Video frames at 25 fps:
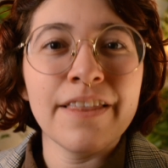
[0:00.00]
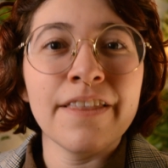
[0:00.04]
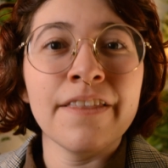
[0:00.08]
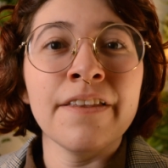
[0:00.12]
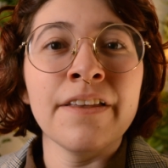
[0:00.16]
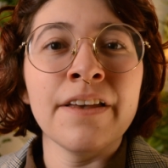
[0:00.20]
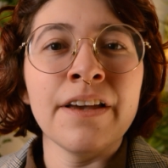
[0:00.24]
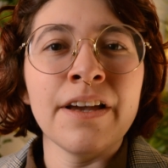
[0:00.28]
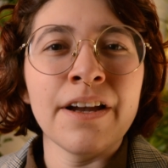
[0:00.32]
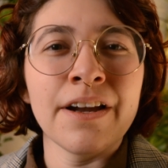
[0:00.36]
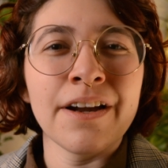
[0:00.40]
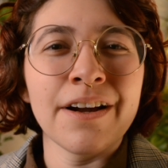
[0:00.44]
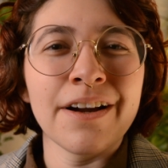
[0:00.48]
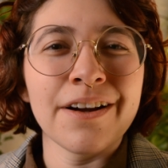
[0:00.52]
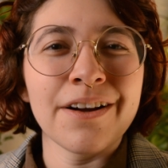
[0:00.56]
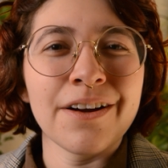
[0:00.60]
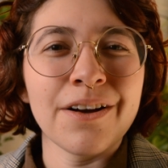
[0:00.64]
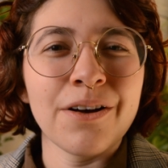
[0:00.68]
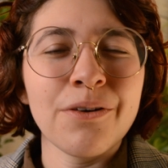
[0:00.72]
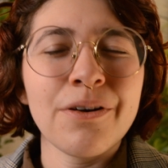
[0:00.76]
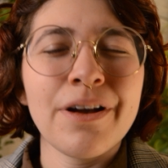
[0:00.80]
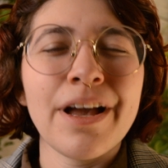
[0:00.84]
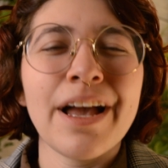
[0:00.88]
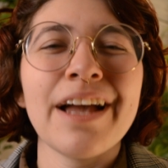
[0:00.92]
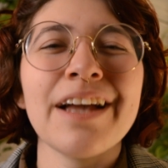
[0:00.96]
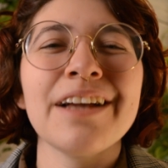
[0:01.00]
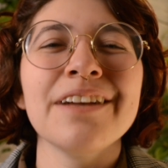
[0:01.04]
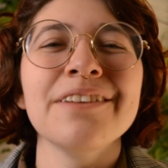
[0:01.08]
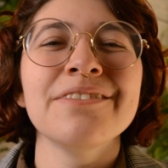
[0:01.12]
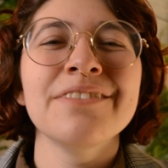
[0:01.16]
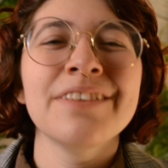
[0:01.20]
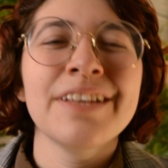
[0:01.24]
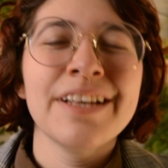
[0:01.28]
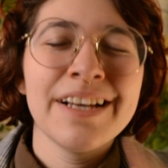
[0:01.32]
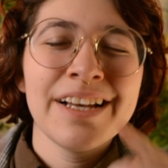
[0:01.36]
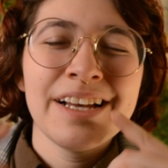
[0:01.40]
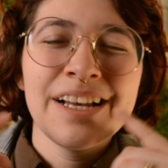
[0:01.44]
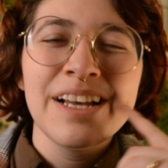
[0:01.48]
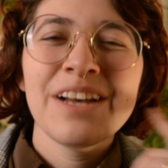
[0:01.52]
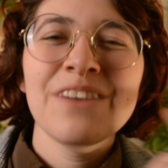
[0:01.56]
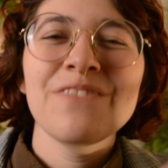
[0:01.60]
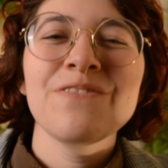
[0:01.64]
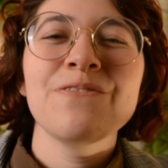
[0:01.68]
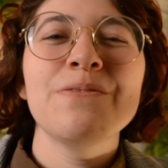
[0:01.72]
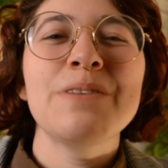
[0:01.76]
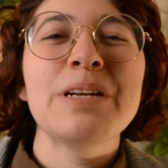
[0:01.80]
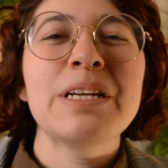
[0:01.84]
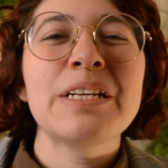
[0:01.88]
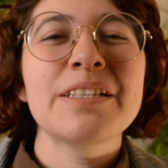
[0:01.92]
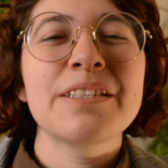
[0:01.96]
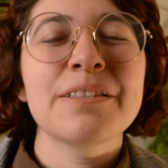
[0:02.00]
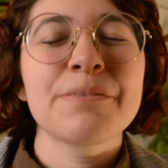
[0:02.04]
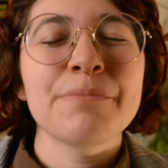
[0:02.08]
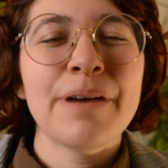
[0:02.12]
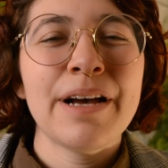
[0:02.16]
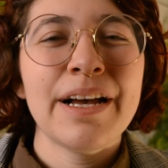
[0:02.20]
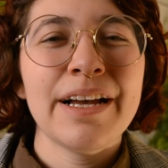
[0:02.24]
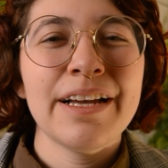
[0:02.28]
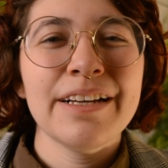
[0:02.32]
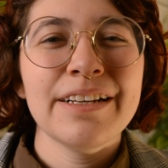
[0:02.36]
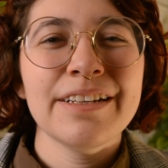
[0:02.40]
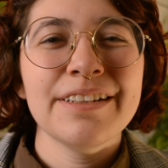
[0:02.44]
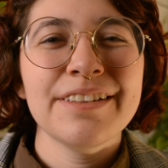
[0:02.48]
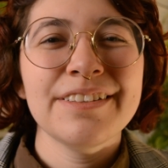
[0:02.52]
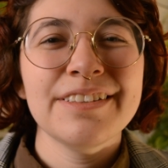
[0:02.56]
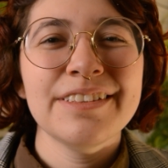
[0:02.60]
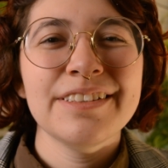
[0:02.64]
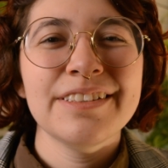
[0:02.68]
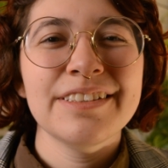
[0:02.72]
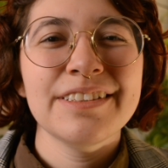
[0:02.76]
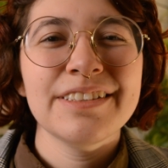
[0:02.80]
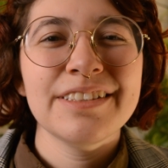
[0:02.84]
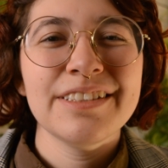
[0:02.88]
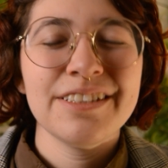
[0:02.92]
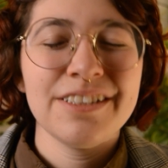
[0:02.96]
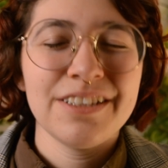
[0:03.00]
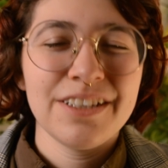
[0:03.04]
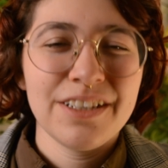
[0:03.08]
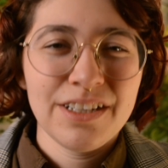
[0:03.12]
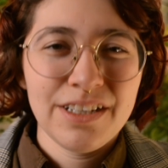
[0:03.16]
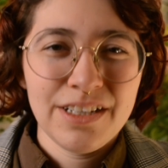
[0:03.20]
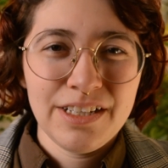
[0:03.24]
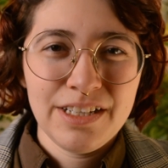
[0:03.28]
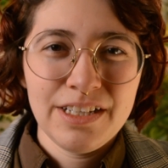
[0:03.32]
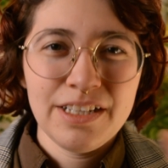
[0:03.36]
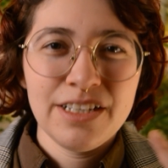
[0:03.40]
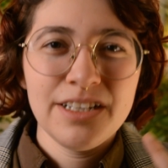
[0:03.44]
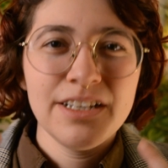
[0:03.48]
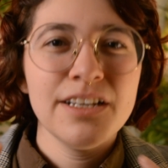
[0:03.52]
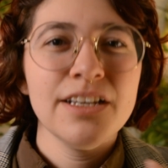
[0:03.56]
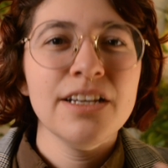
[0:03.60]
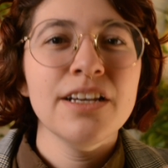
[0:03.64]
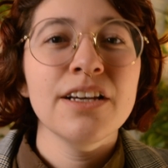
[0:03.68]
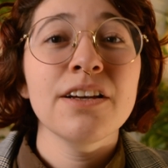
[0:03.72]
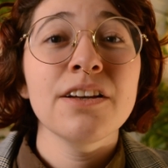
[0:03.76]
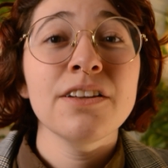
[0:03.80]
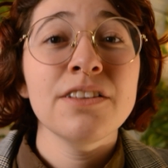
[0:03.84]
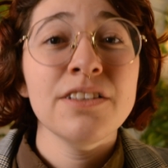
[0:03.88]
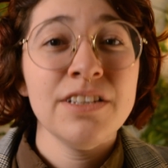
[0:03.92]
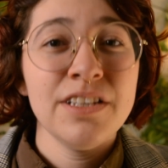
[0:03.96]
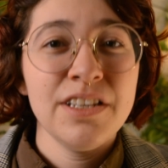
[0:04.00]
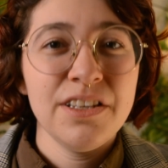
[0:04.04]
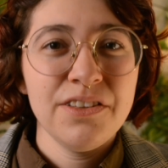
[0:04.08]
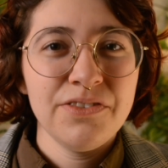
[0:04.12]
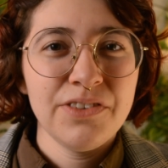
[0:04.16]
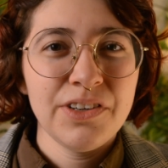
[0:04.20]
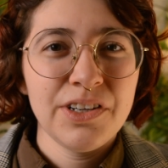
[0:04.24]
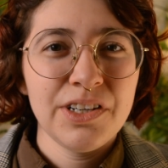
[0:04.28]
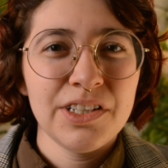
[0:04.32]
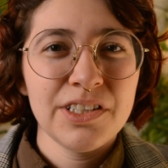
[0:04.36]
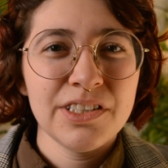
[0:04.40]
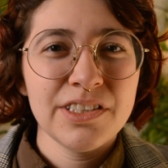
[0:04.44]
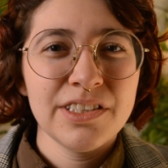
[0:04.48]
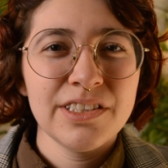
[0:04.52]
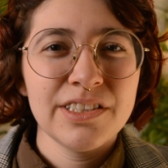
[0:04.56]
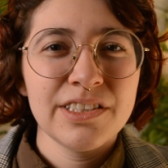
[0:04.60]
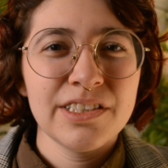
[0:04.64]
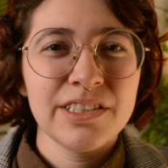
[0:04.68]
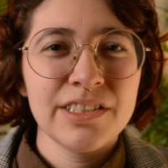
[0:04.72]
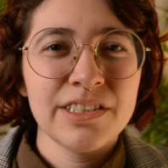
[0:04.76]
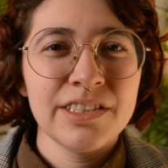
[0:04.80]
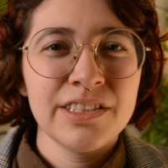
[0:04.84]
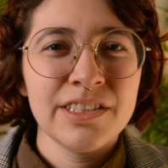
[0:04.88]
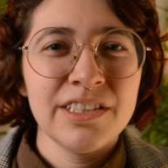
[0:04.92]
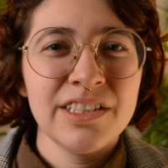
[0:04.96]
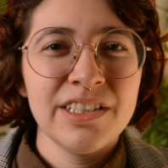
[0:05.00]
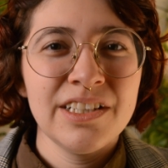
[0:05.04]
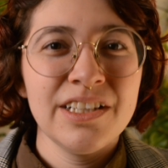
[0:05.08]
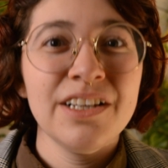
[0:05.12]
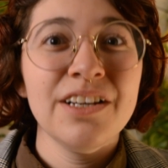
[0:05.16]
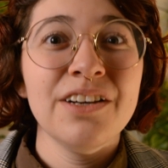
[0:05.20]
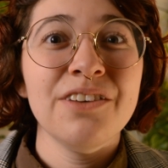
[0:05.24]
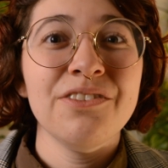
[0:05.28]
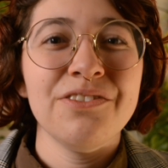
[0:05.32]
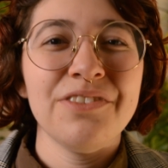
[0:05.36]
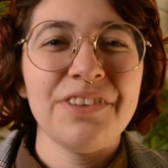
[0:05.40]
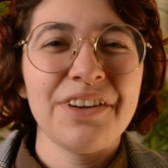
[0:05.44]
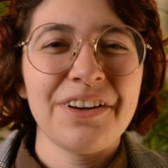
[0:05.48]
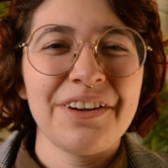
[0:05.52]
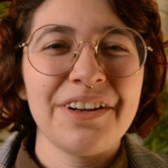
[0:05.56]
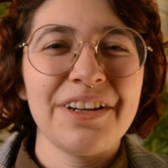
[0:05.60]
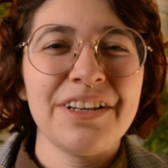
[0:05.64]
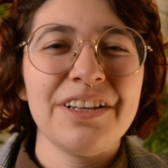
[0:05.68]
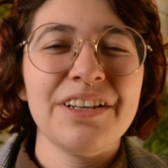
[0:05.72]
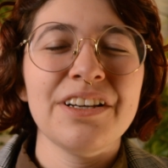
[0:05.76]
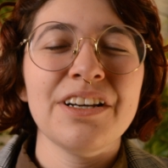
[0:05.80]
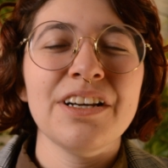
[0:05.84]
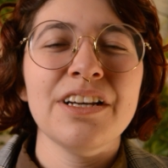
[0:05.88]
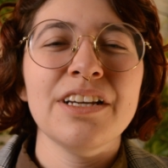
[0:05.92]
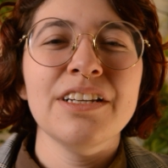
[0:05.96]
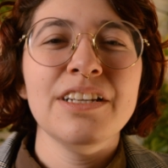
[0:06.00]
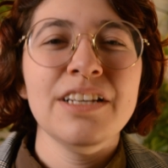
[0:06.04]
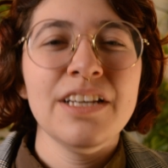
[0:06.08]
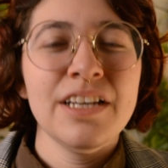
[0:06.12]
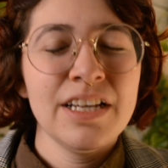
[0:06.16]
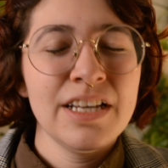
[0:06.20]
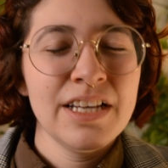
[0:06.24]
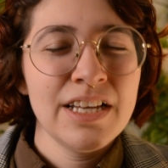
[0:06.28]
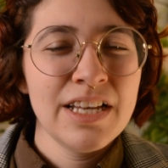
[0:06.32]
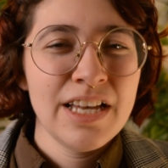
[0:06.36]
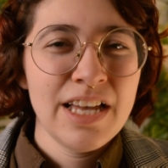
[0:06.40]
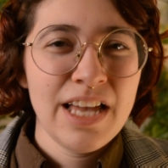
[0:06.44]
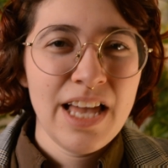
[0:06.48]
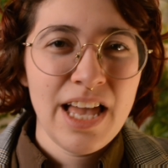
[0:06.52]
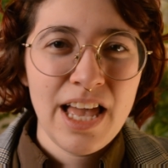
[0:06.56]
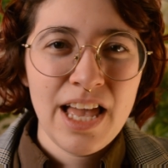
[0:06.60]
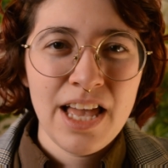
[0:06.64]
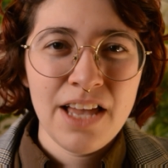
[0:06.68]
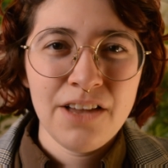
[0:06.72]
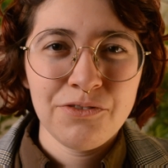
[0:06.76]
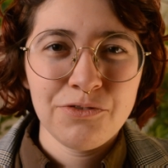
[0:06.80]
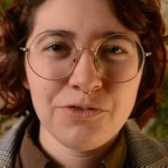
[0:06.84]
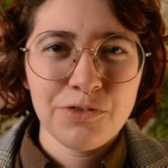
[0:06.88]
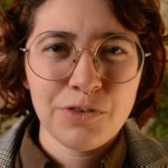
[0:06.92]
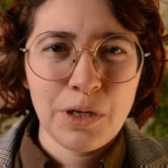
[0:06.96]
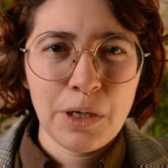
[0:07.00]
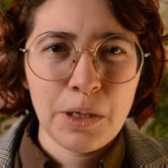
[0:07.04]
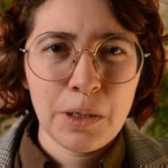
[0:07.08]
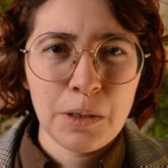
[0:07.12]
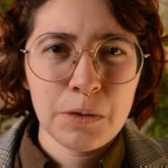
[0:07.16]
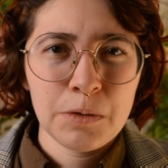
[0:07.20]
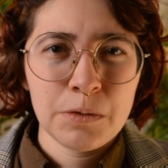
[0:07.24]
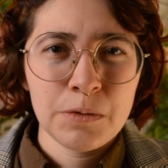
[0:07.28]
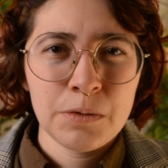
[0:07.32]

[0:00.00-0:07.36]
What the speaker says: There, okay. Big smile. Good. Default. Very good. And frown.